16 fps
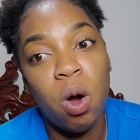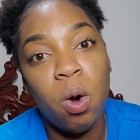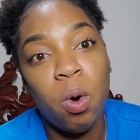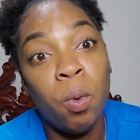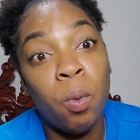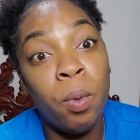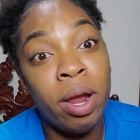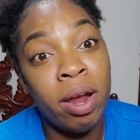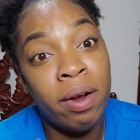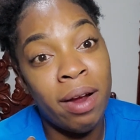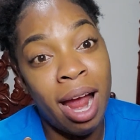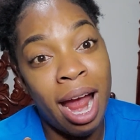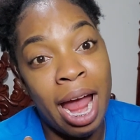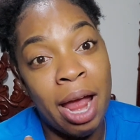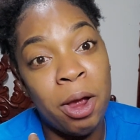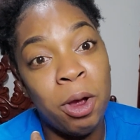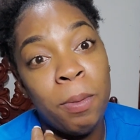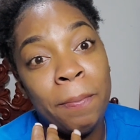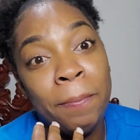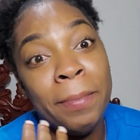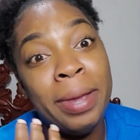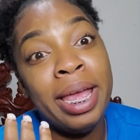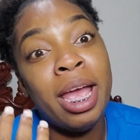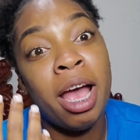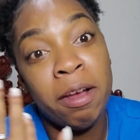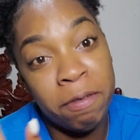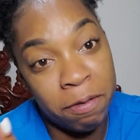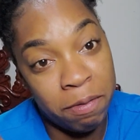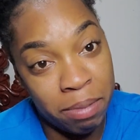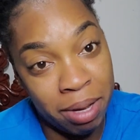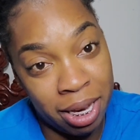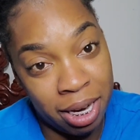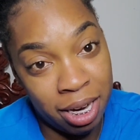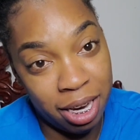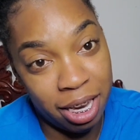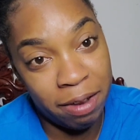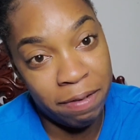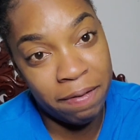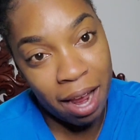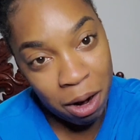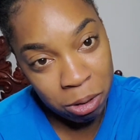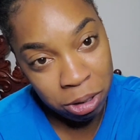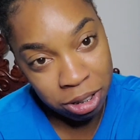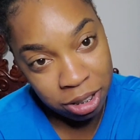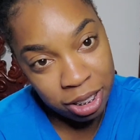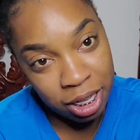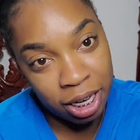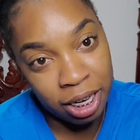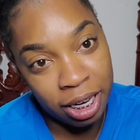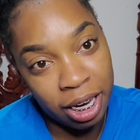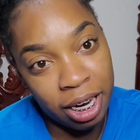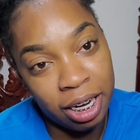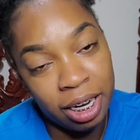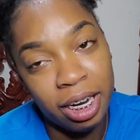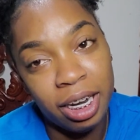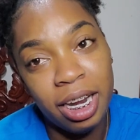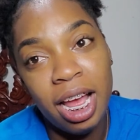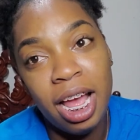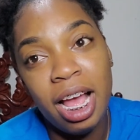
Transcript: where I may have been if I was still in England.